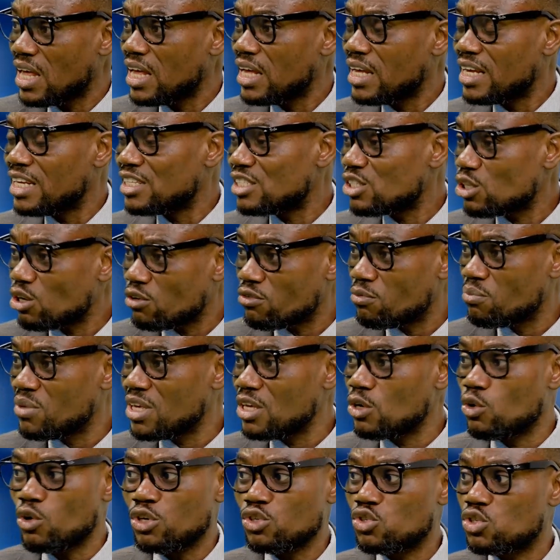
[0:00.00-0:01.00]
Instead of me
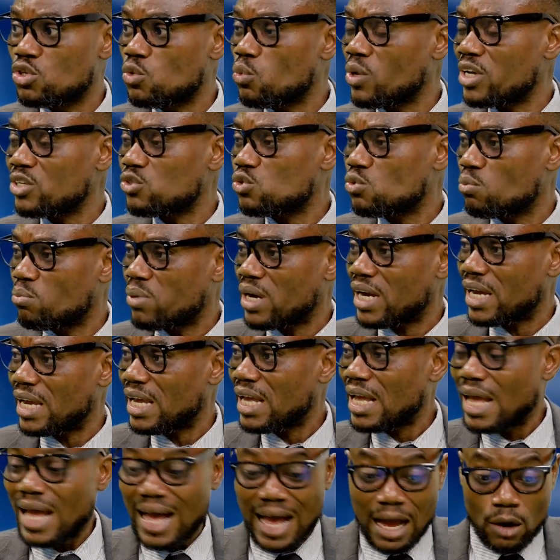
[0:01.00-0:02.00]
going to the West to buy,
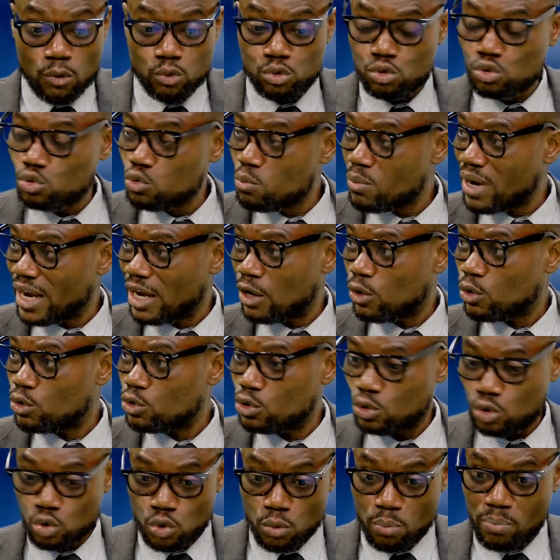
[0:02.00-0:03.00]
I will do my own.
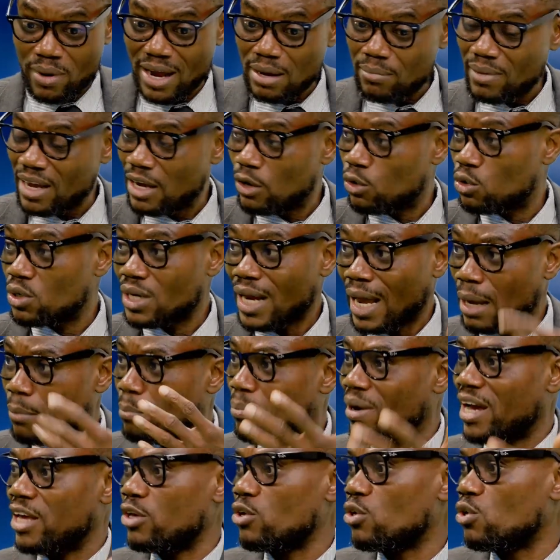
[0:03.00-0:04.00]
You buy my own, I
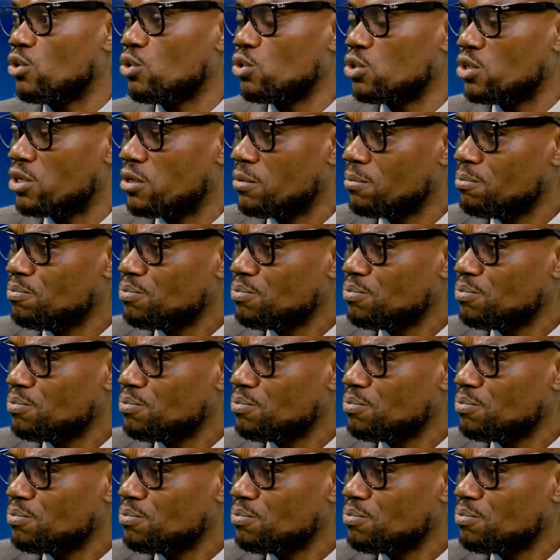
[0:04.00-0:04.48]
buy your own.